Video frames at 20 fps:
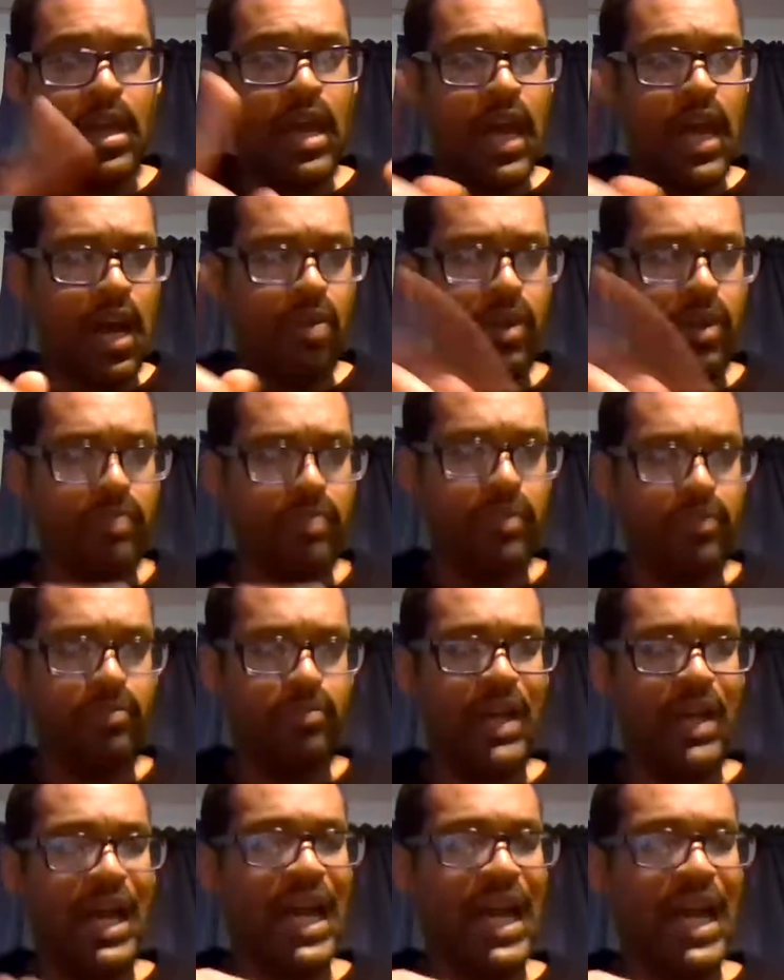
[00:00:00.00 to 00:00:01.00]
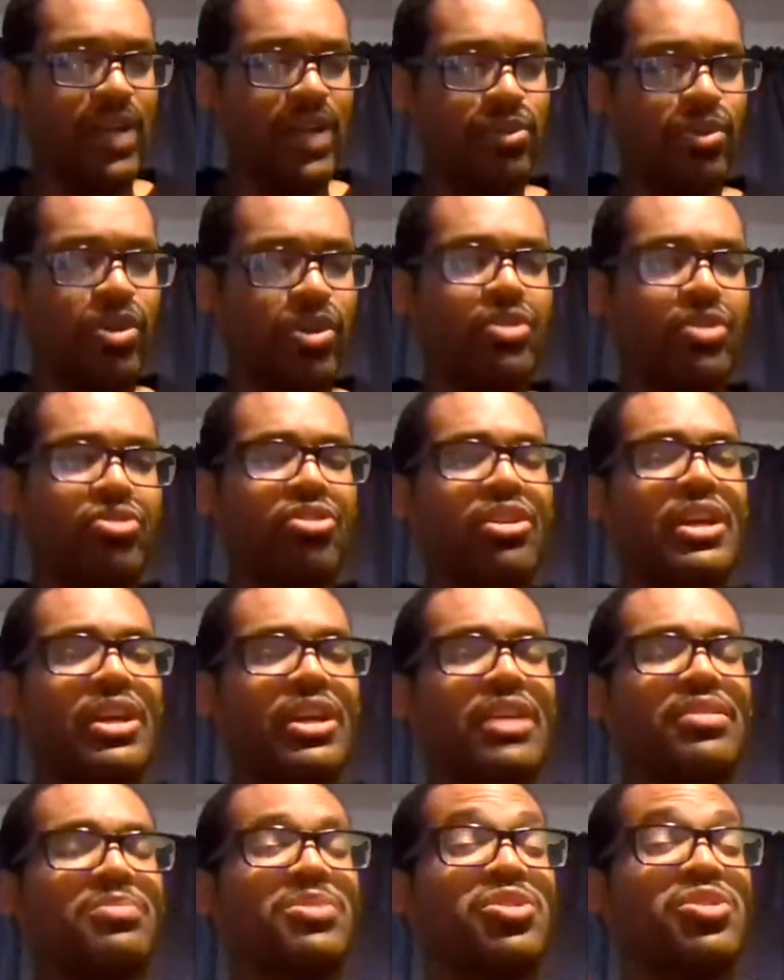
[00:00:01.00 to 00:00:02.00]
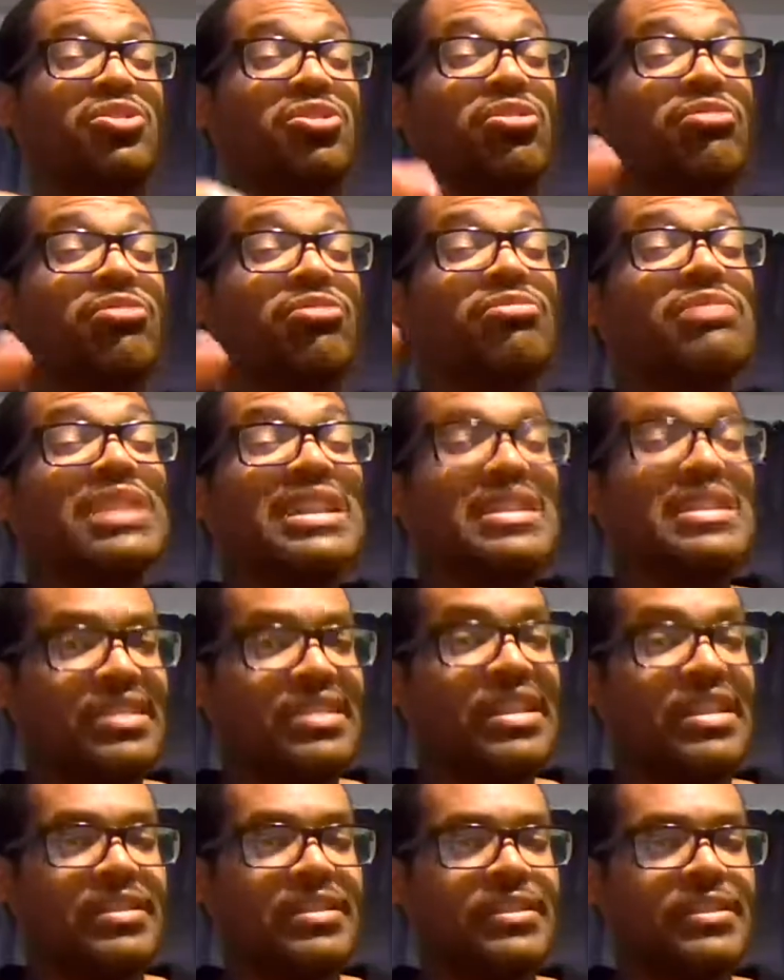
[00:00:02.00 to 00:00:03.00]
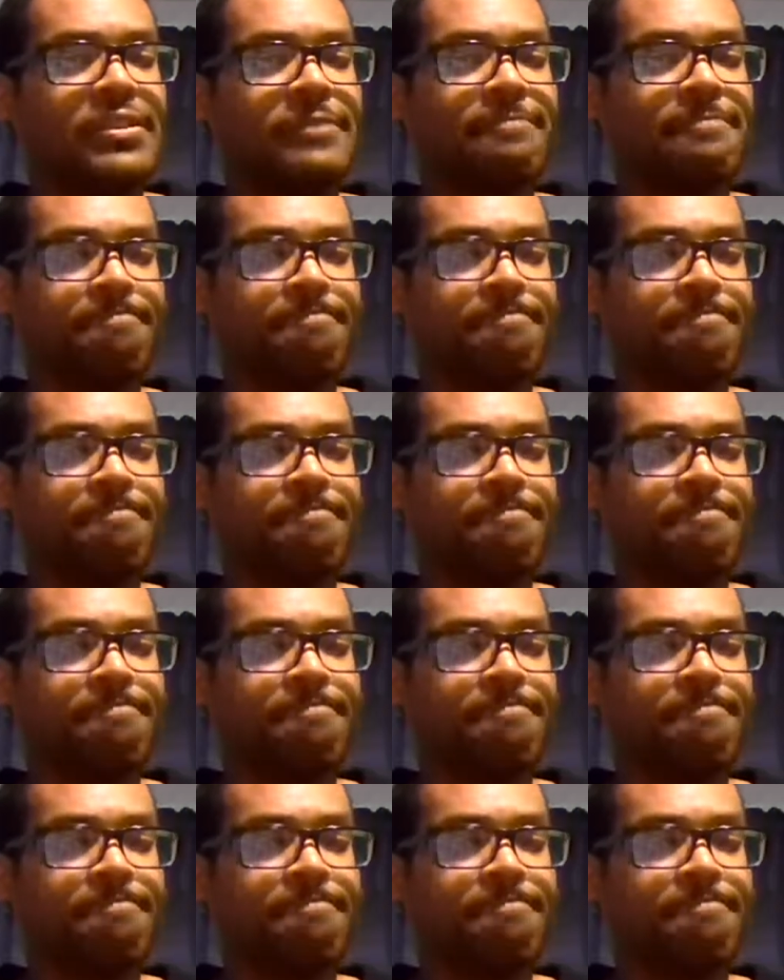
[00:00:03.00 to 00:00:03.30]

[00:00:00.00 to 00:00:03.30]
However, high quality sarcasm certainly exists.